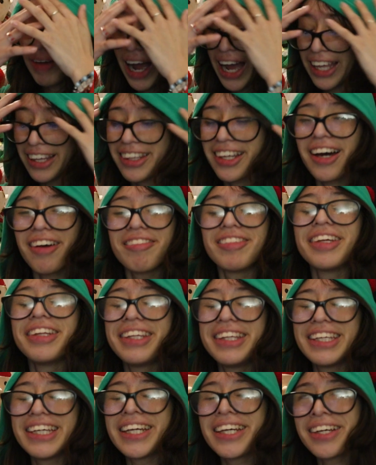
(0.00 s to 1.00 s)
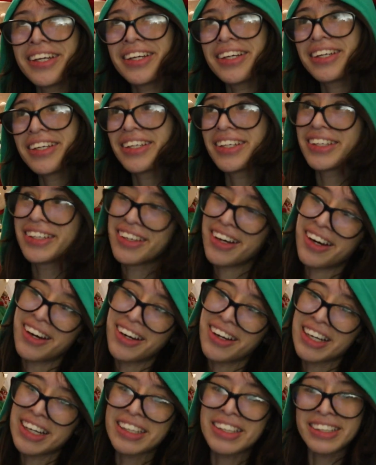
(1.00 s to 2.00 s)
I love the
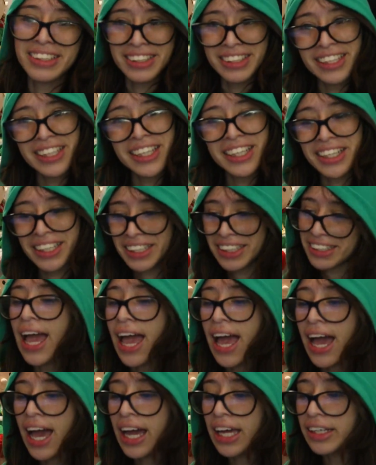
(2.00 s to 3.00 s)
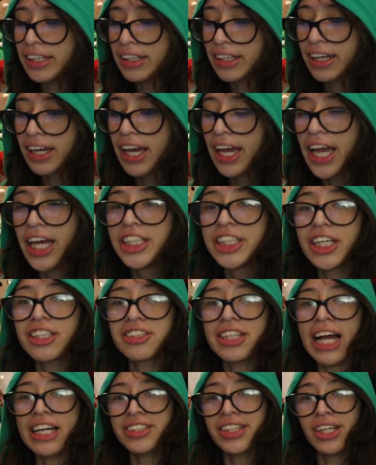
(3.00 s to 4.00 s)
ding-dong-ding. And it
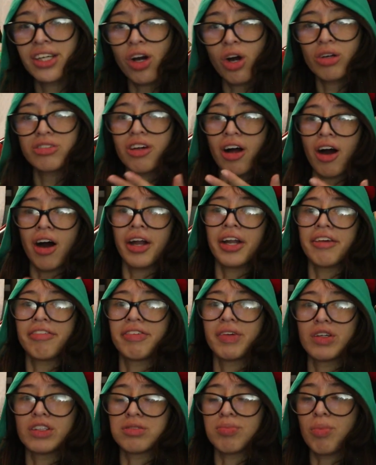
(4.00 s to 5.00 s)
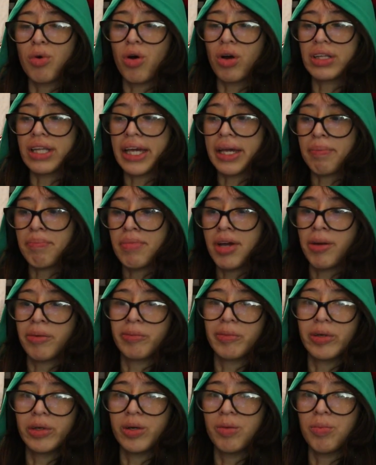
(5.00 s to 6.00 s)
just, as it goes on, it feels more like
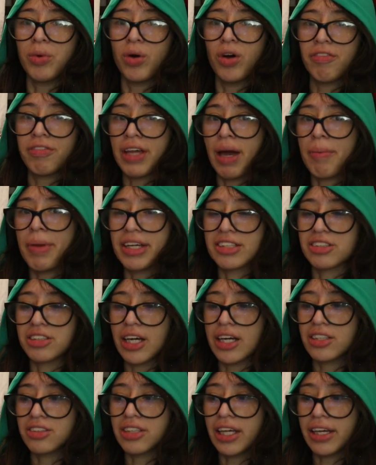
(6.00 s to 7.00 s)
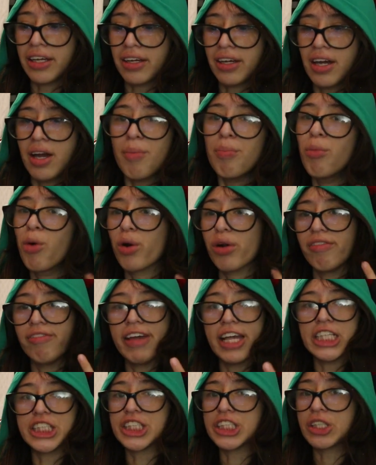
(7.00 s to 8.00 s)
memorable, if that makes sense, like
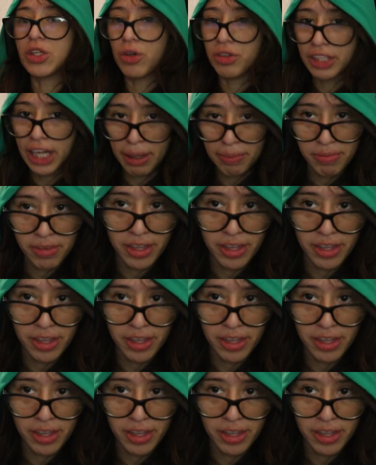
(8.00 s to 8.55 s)
motivational type